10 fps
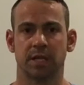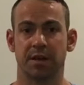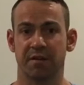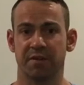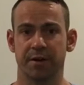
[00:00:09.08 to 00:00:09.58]

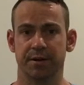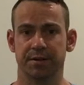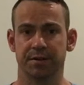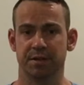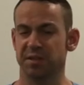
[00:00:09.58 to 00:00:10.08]
Now,
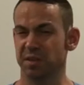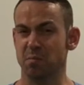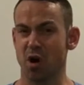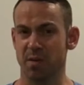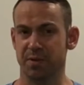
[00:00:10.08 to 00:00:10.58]
variance is, in
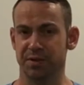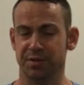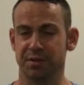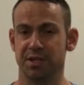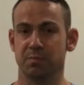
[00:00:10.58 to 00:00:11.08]
my
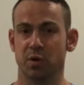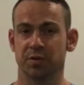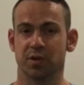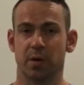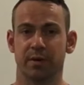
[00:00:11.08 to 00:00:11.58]
opinion, the
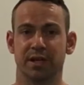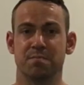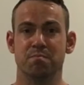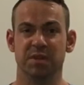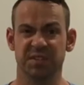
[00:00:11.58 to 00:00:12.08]
most commonly
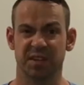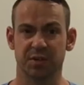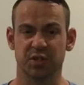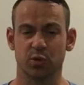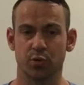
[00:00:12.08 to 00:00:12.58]

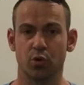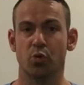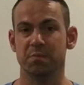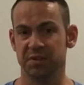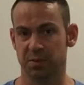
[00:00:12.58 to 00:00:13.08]
misunderstood or
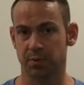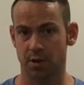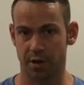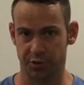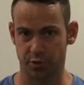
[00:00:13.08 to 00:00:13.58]

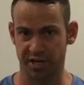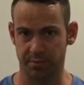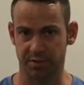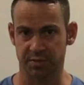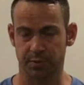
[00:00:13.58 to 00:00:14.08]
misapplied training
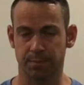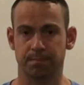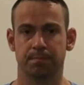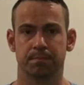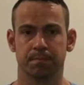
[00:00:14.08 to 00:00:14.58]
principle.
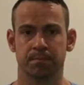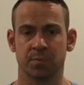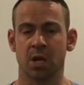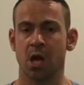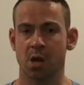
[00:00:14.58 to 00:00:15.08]

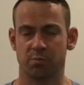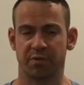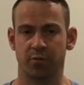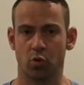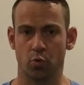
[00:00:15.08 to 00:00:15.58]

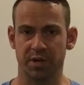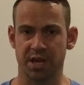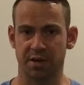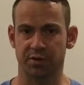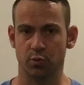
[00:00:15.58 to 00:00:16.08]
Before we
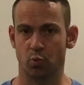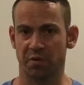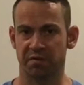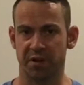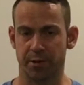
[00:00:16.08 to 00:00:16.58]
get into
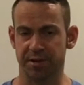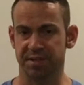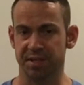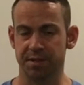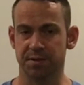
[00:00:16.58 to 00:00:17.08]
what variance
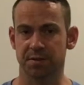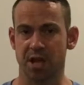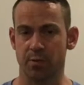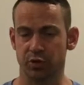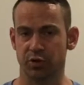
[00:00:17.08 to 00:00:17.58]
is and
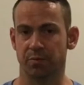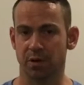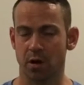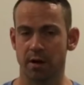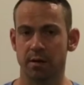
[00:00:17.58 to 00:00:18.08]
how we should
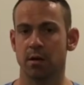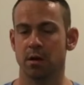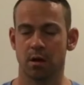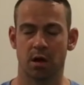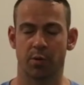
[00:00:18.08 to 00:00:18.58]
apply
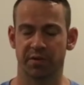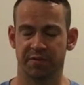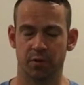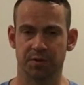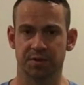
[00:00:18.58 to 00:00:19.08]
it, I want to
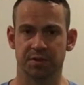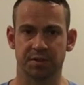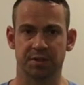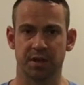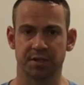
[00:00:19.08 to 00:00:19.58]
first
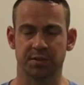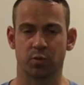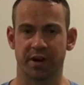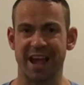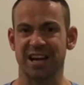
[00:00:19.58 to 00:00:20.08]
discuss
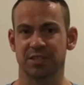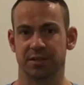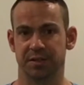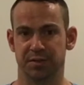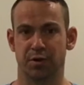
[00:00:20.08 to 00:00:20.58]
what it
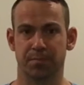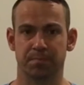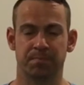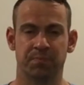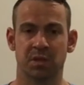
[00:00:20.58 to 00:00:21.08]
actually is not.
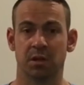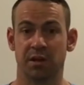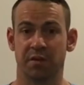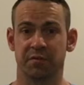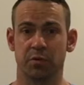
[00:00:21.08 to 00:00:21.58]

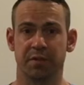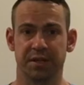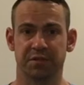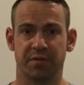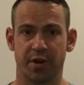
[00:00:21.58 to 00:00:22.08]
Now, a few
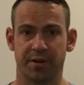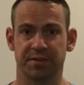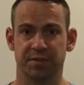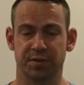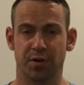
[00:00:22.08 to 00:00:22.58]
things
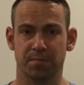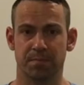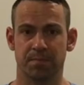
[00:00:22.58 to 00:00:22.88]
variance is not.